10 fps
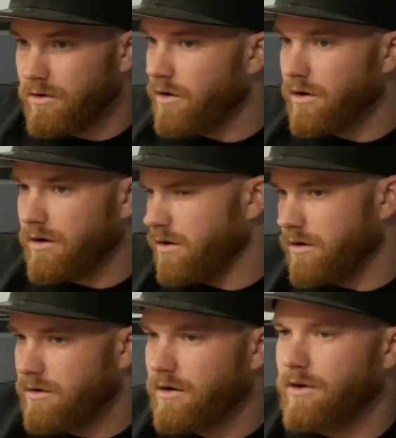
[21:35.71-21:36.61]

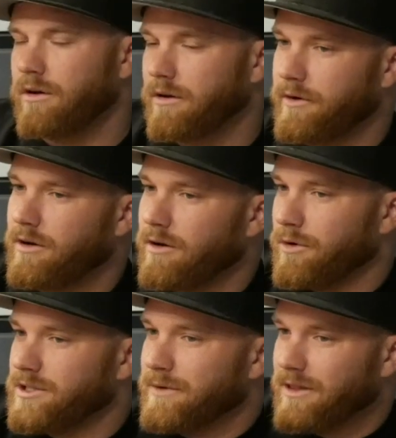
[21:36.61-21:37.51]
No. You're a
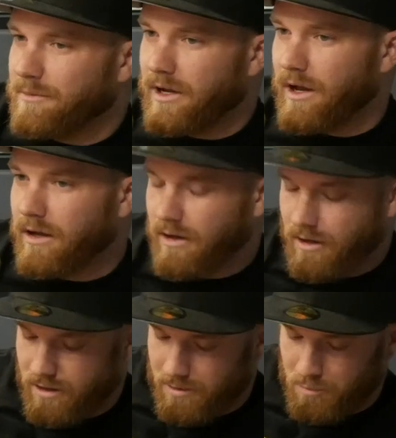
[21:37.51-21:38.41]
wordsmith. I'm not.
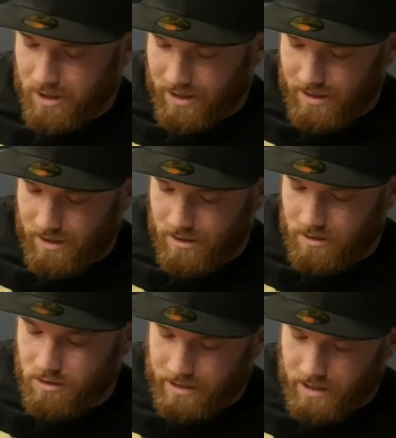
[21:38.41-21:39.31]
But
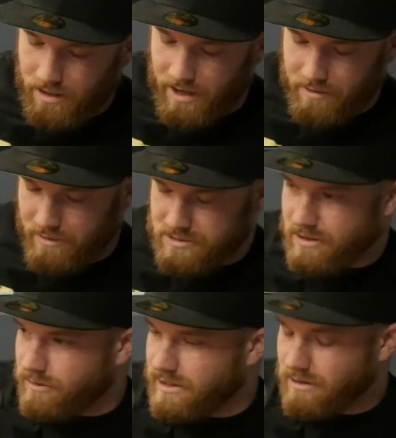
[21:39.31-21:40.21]
no, that I was going
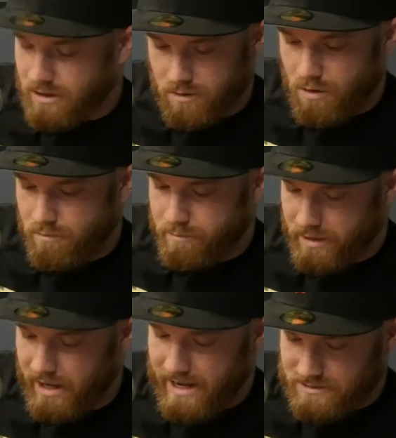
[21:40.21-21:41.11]
to read a quote,
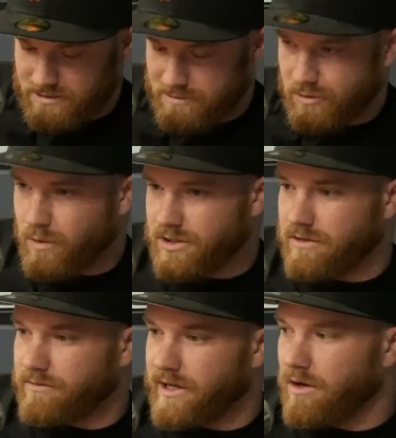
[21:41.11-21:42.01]
and ask a similar question
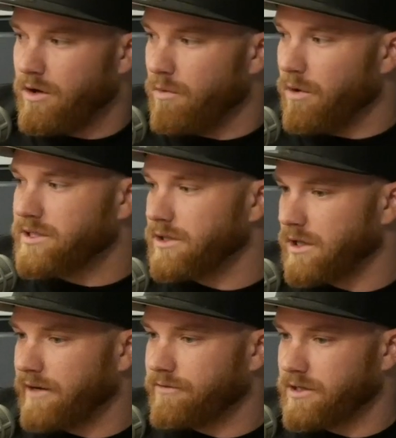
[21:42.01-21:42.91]
of like, what does it look
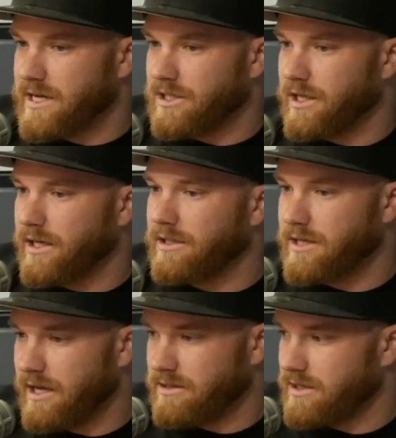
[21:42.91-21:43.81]
like for us to actually like
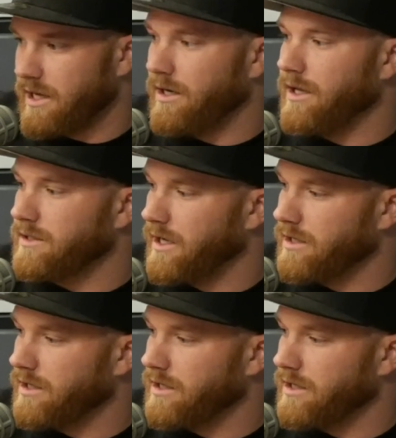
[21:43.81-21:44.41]
take a stand and